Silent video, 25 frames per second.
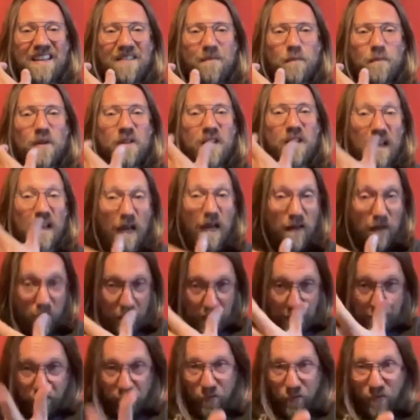But
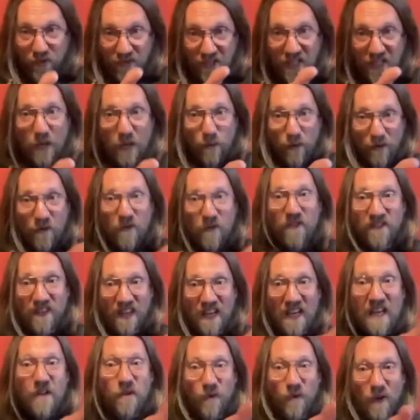I do hear what she's
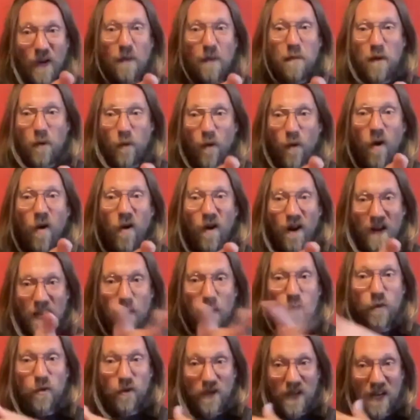saying, don't get me wrong, and I
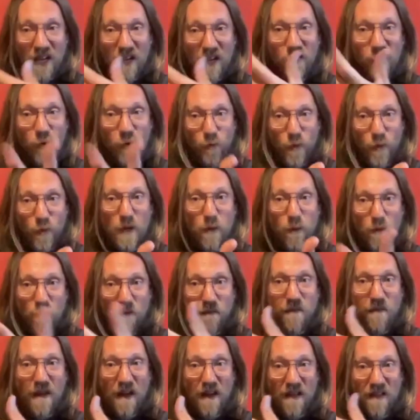would again agree
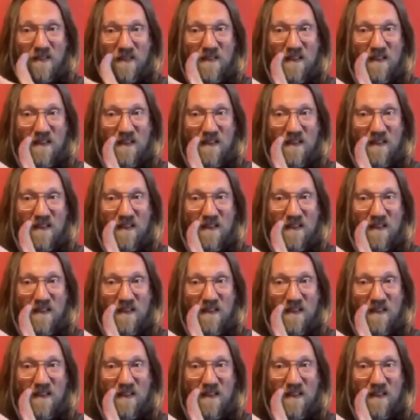with that.